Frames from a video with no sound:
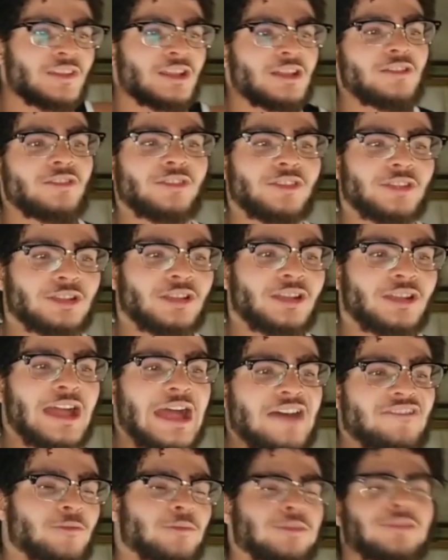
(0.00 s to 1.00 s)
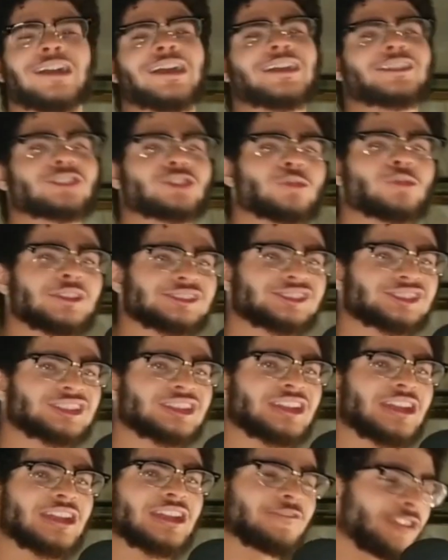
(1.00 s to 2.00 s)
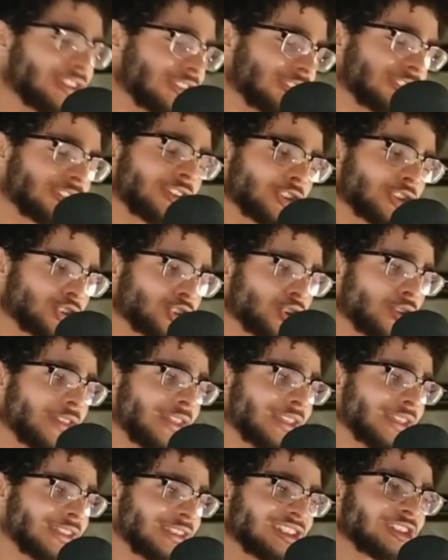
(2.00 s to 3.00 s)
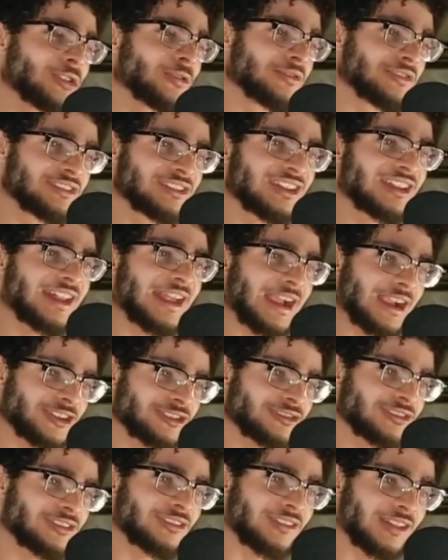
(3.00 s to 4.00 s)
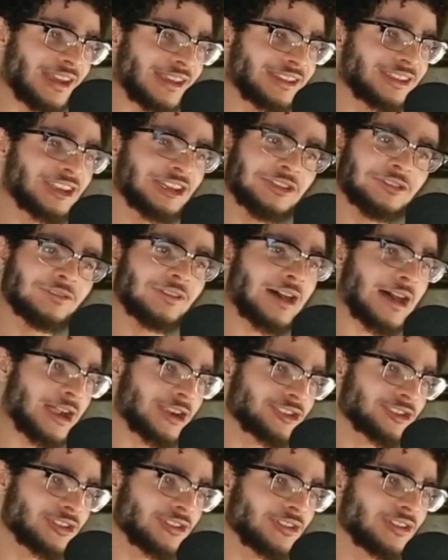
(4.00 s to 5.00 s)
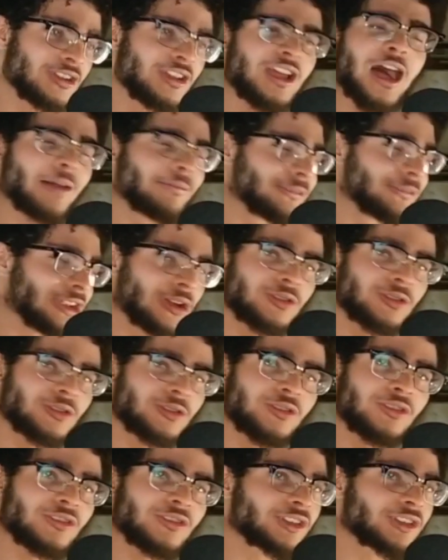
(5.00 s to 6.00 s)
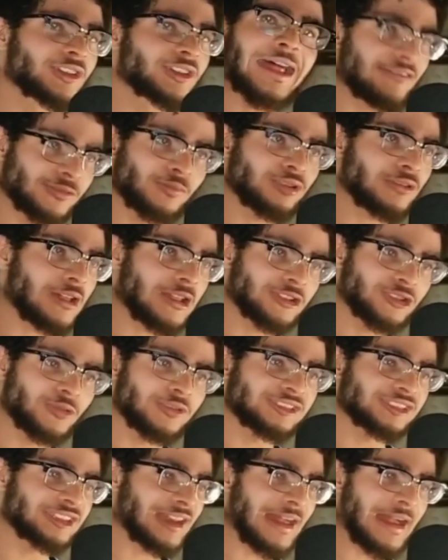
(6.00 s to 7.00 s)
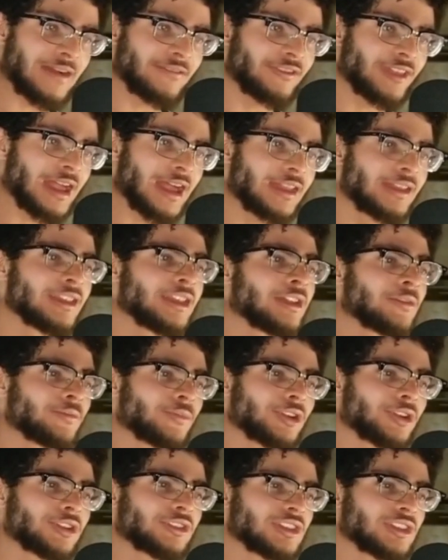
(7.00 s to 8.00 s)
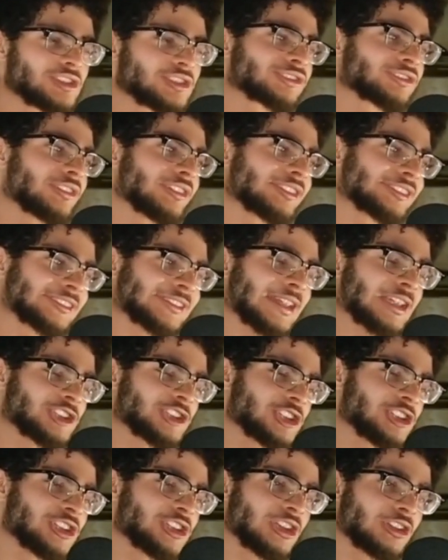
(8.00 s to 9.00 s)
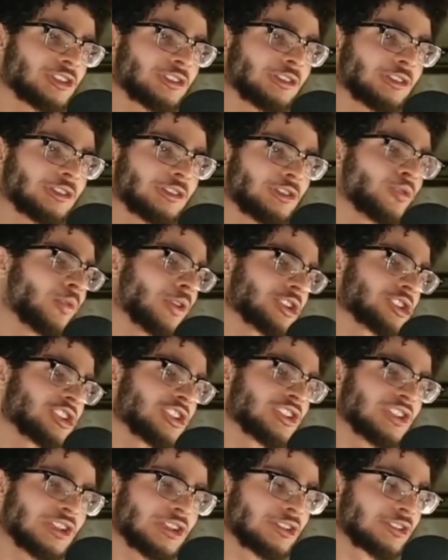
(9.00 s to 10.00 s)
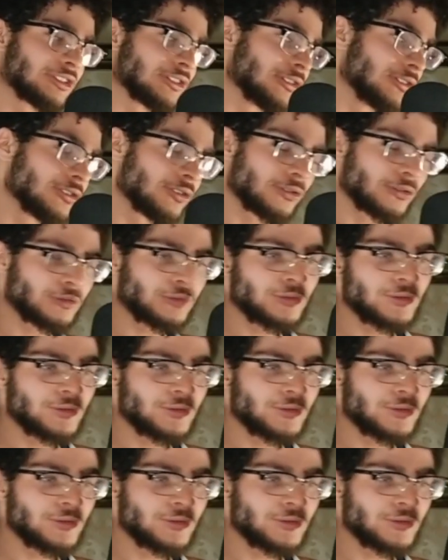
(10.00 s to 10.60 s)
They're gonna have a plot twist, and I feel like they're gonna show that Kikyo did actually like Inuyasha. I'm telling you, they're gonna have some plot twist and have that, but they're just gonna say that she needed to do what she needed to do